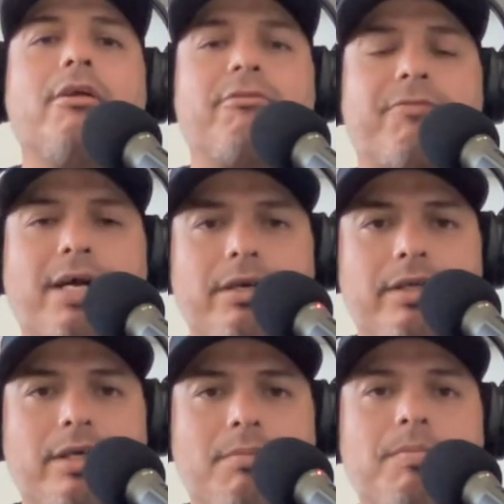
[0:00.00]
Fire
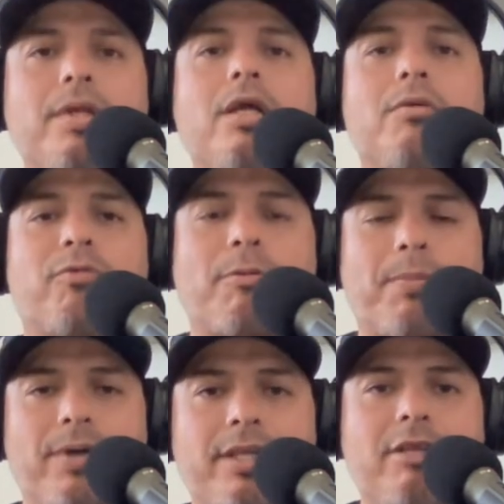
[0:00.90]
them for
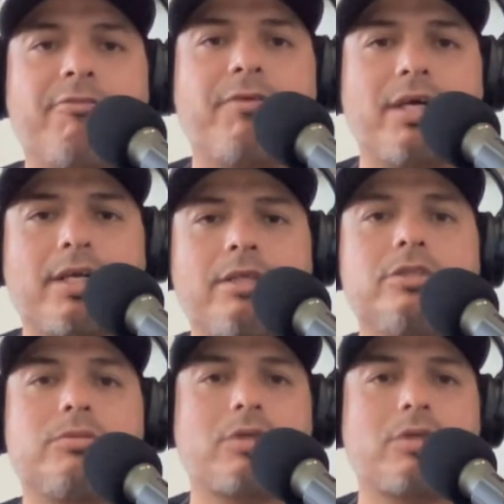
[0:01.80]
putting the fucking